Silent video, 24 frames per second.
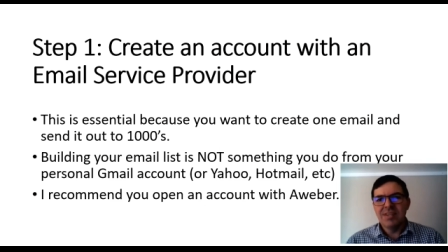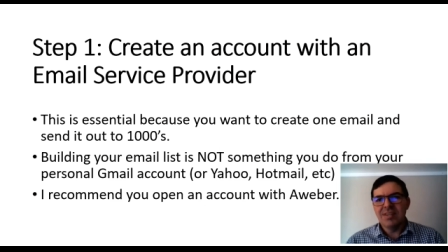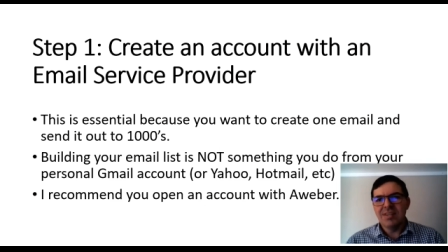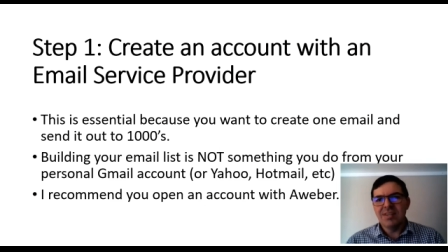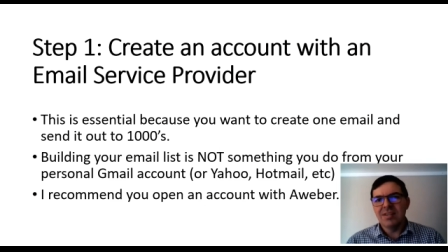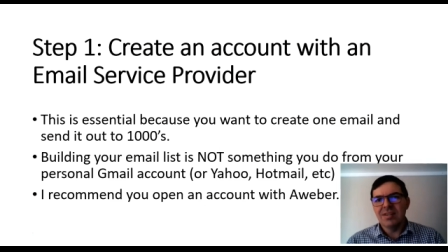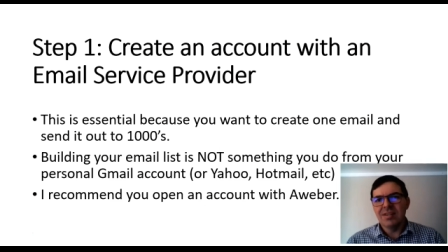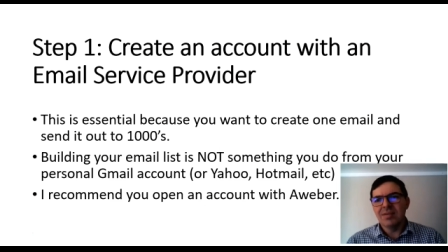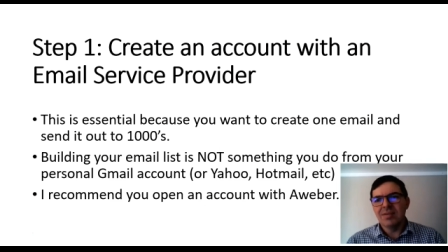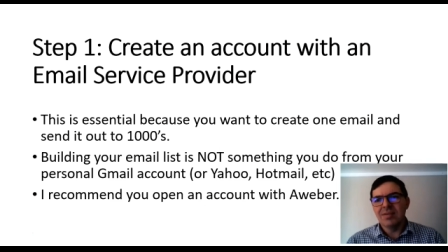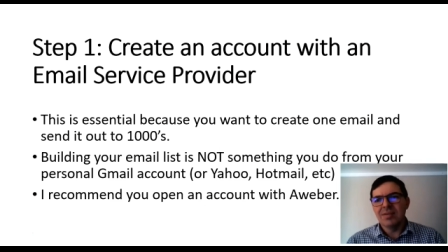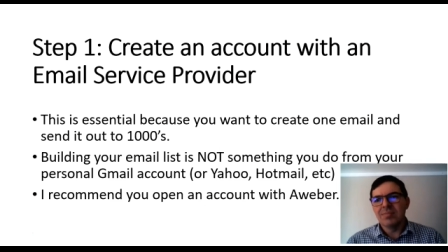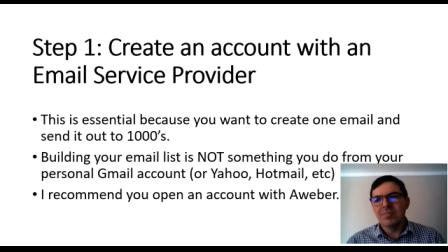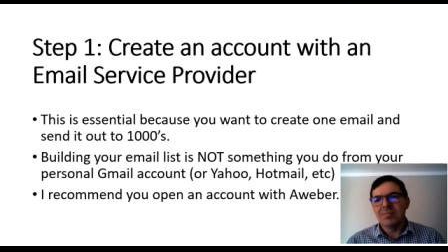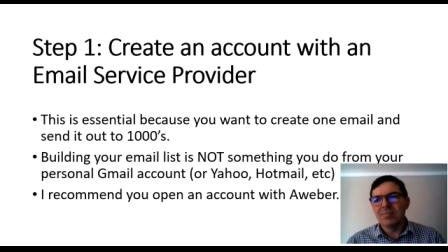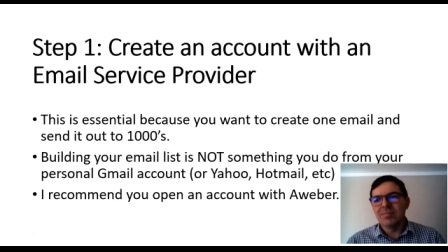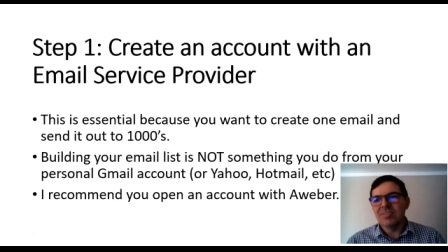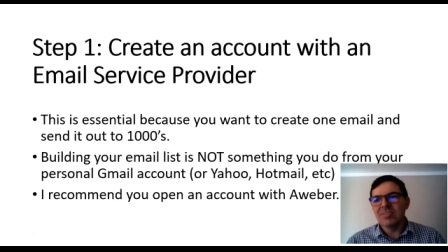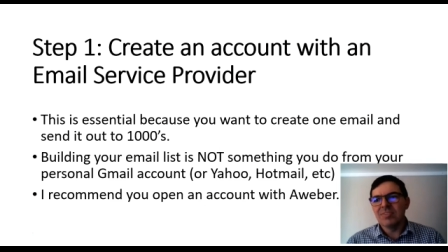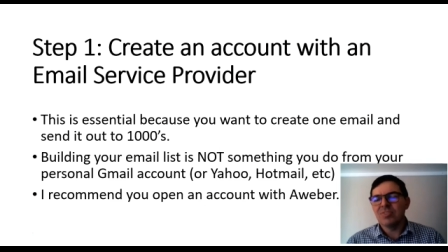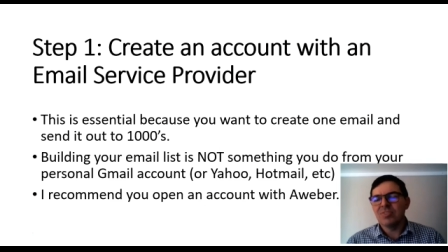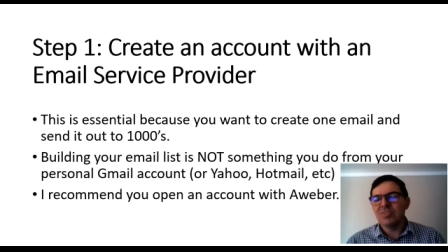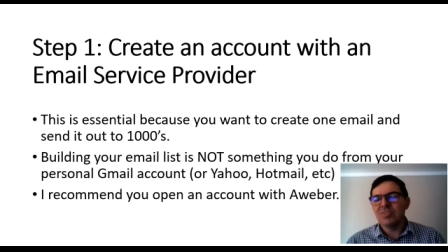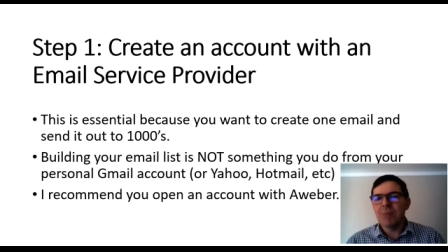
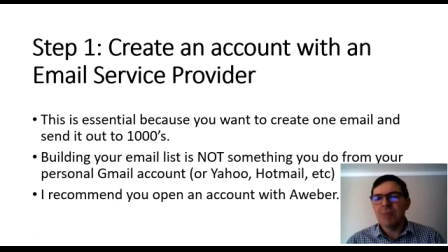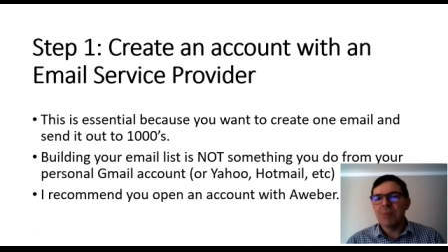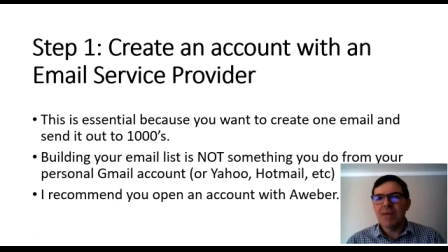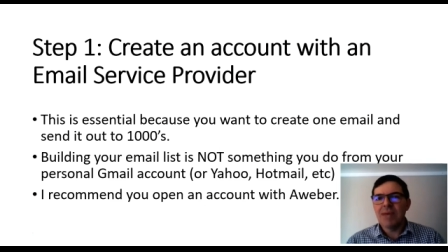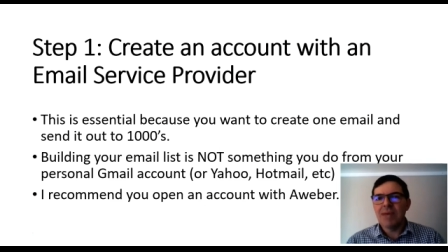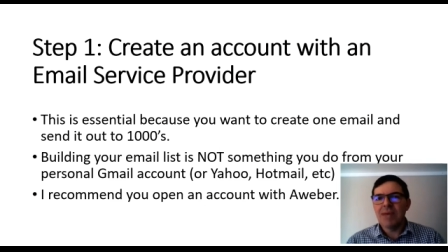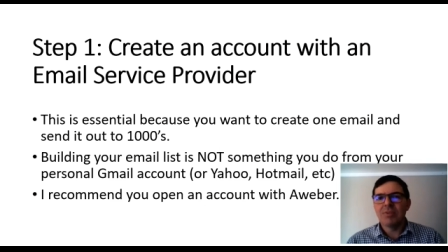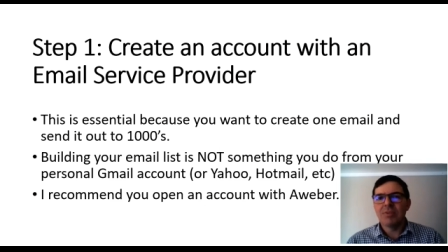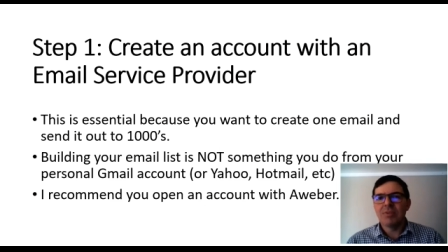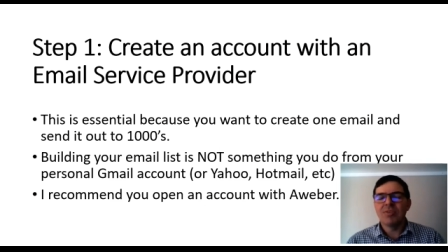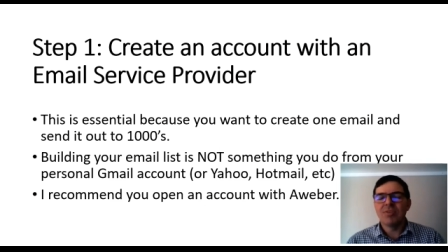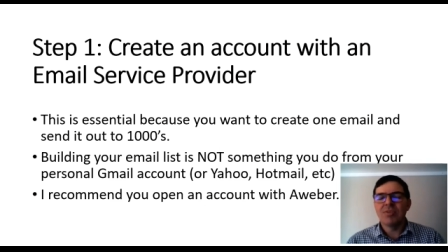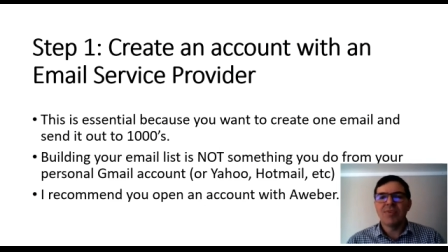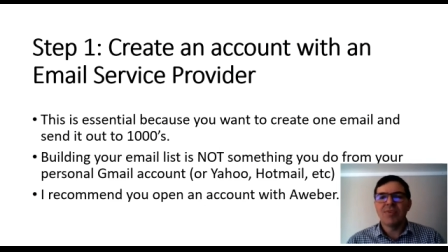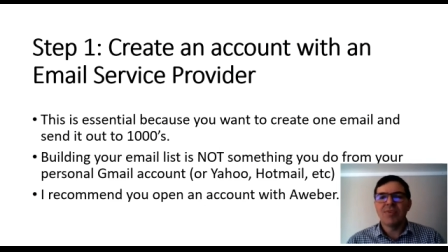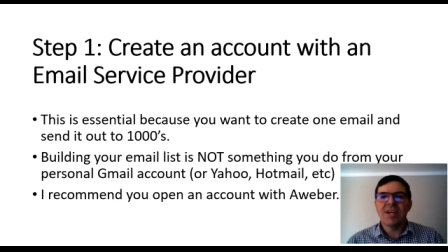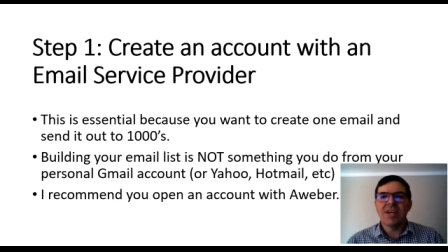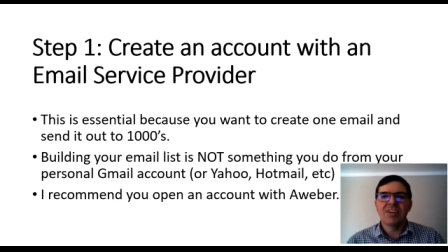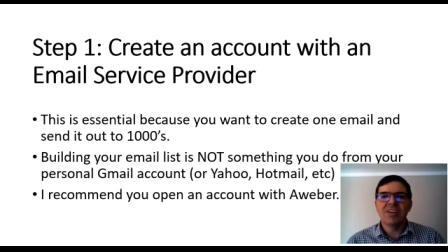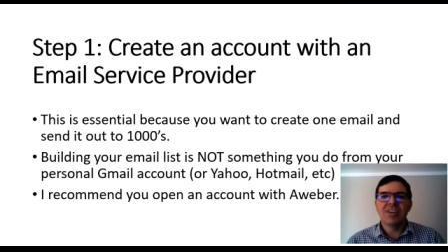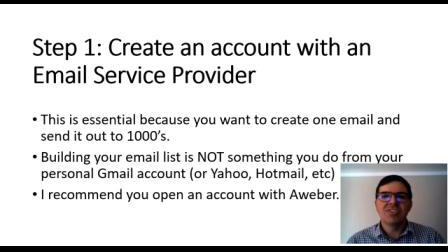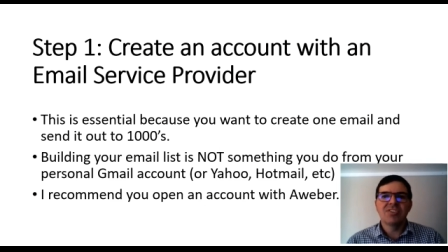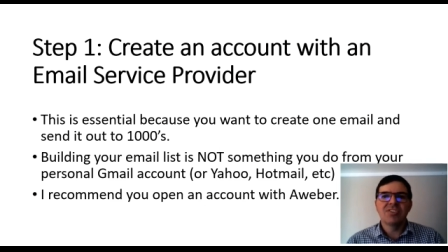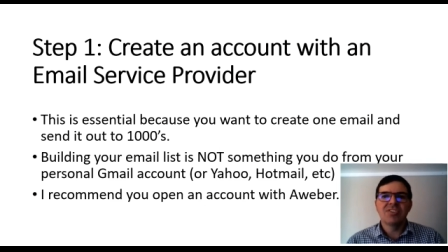um, spam
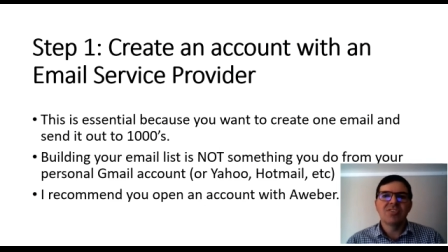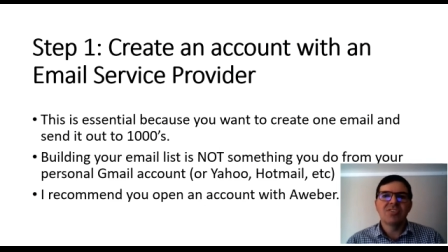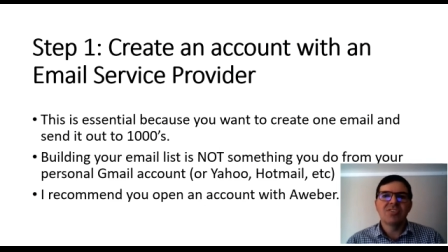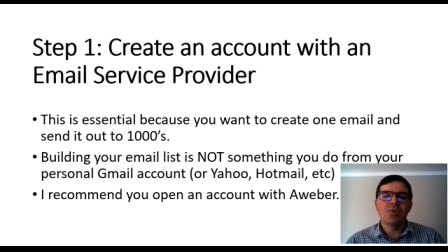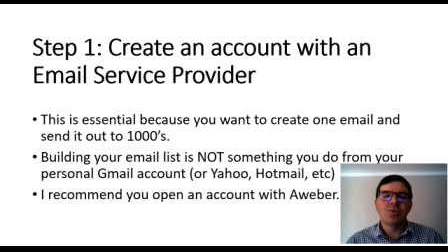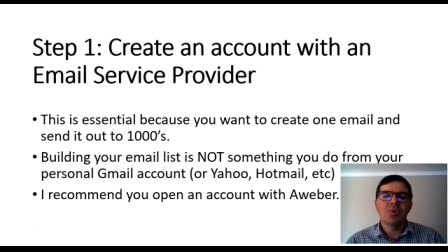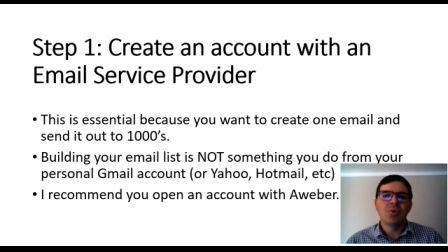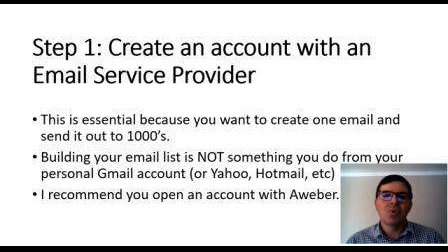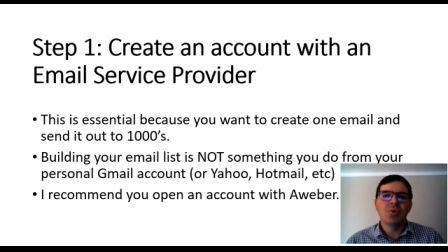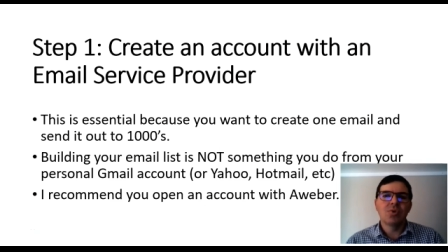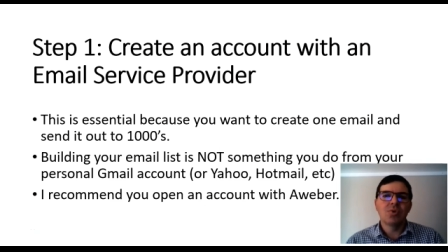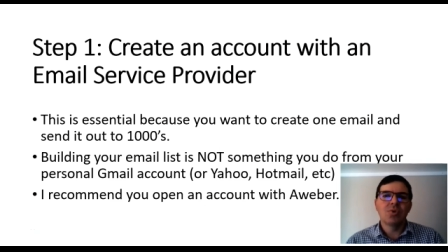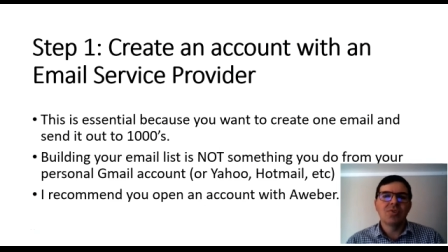notifications or